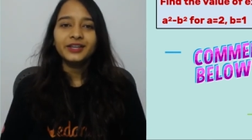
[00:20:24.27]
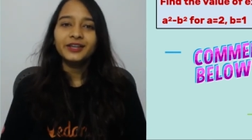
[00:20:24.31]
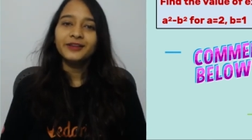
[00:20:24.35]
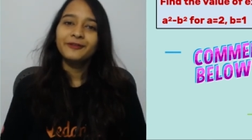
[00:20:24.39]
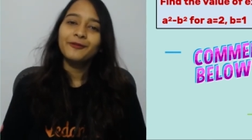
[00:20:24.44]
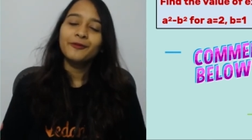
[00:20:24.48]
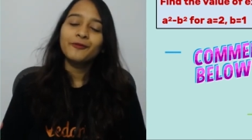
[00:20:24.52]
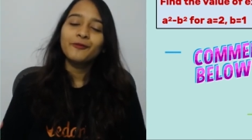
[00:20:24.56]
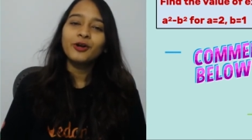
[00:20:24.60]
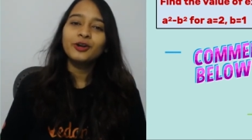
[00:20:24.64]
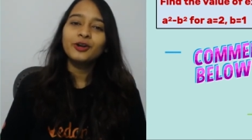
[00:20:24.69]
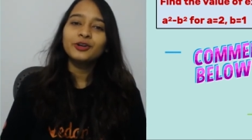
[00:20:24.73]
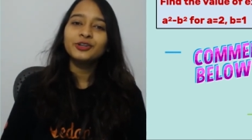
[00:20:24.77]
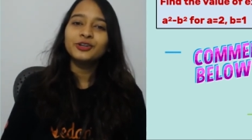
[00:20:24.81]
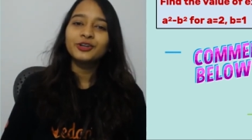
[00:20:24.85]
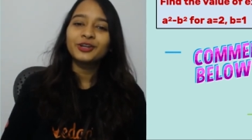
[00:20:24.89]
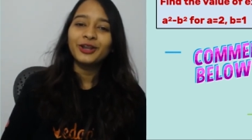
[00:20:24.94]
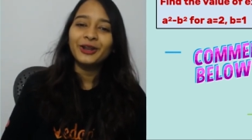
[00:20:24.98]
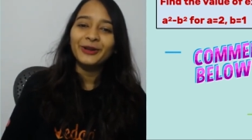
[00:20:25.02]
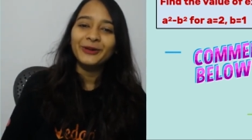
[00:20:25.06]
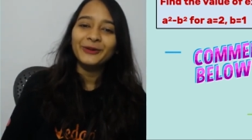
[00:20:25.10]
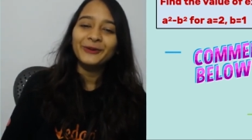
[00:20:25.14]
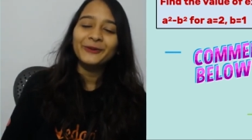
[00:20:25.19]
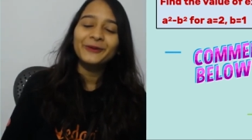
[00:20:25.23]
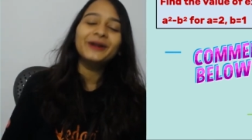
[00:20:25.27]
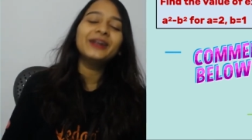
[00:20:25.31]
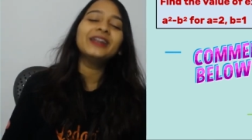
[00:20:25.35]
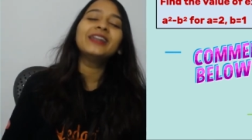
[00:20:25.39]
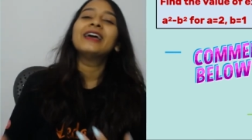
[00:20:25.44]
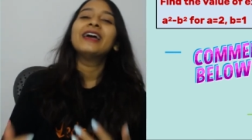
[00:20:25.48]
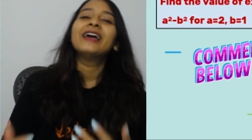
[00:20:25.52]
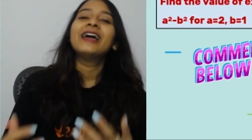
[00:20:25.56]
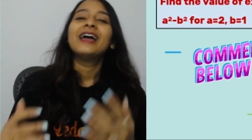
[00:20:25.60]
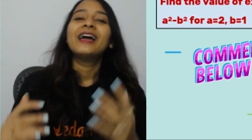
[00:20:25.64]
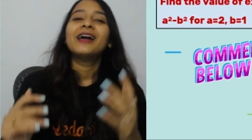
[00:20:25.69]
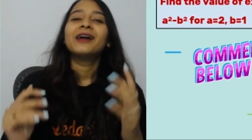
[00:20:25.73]
If you want, you can do
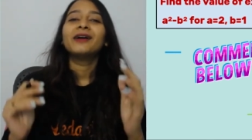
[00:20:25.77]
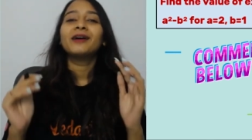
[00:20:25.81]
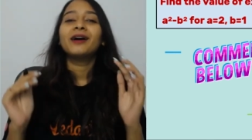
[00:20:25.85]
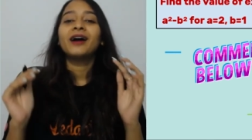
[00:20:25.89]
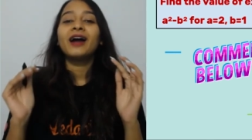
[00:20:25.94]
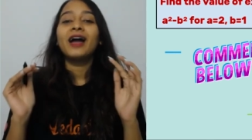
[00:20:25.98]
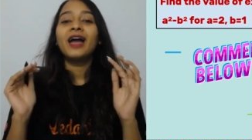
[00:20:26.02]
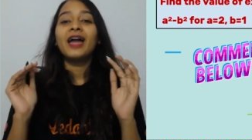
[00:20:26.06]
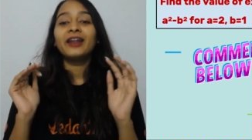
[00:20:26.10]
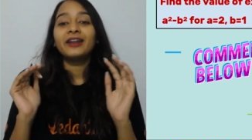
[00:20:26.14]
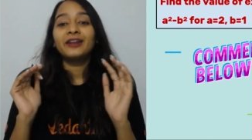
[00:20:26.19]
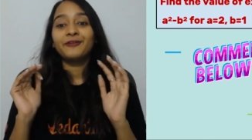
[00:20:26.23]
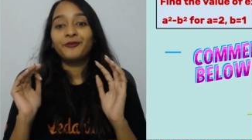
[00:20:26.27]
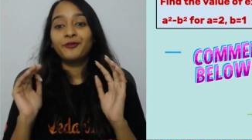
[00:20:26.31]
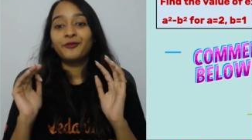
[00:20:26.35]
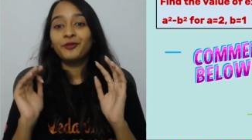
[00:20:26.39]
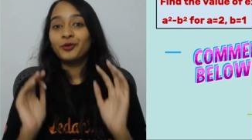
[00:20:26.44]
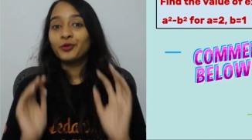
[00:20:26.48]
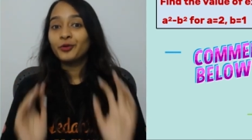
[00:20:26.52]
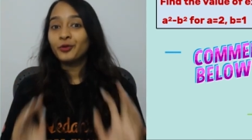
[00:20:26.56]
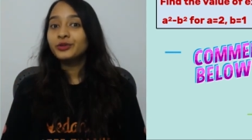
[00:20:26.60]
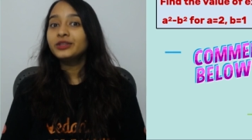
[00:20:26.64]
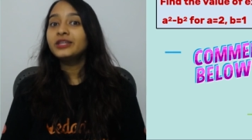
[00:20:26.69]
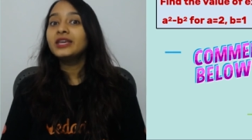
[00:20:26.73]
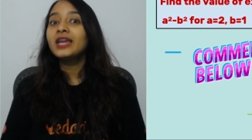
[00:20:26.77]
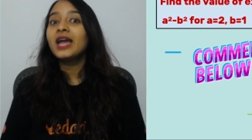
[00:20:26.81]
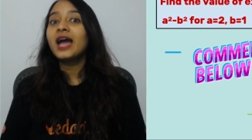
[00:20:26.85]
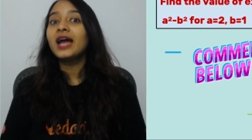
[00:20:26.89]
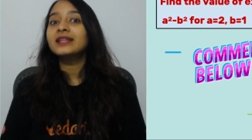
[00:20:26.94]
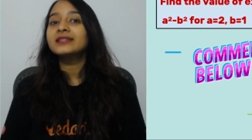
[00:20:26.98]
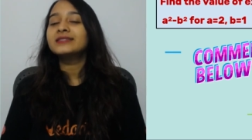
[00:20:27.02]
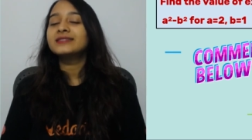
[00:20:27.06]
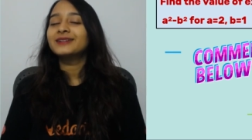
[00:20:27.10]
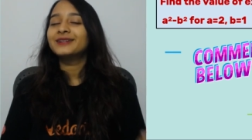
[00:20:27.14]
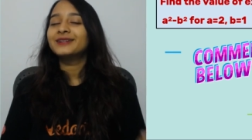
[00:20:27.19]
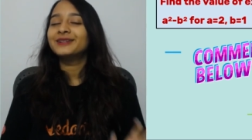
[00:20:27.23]
it. Uh, and if you know the
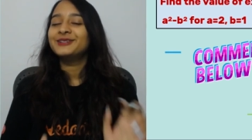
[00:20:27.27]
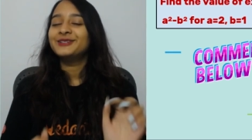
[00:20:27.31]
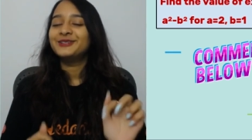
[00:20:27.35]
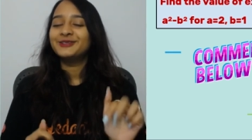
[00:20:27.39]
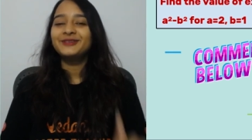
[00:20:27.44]
answer,